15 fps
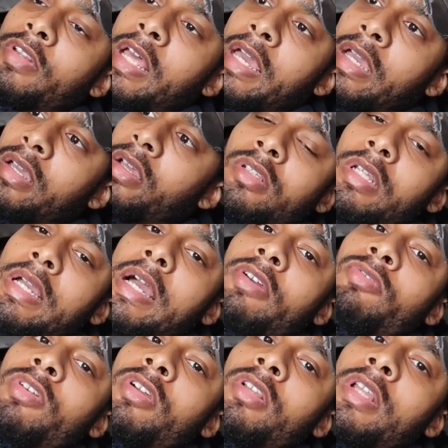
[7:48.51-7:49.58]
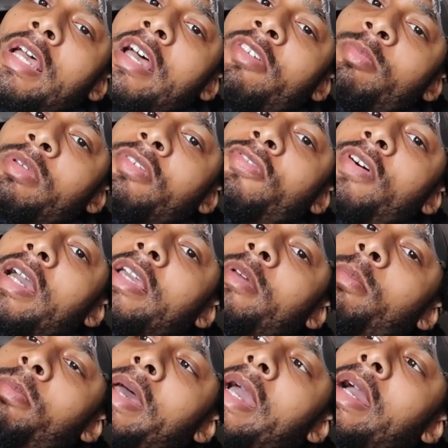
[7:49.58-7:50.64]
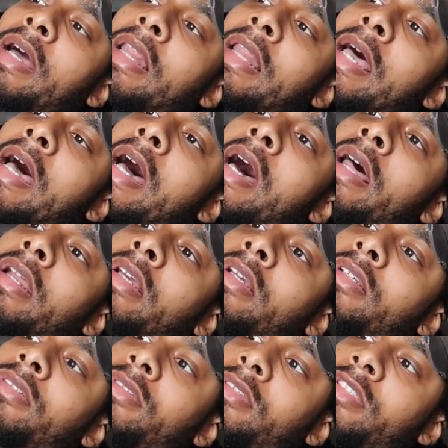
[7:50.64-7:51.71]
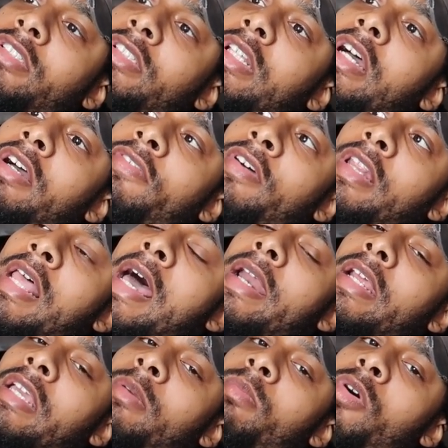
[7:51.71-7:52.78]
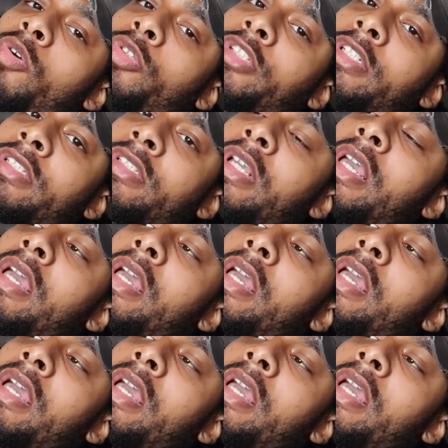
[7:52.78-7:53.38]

Like, like I realize I be fighting back a lot of stuff, a lot of emotions,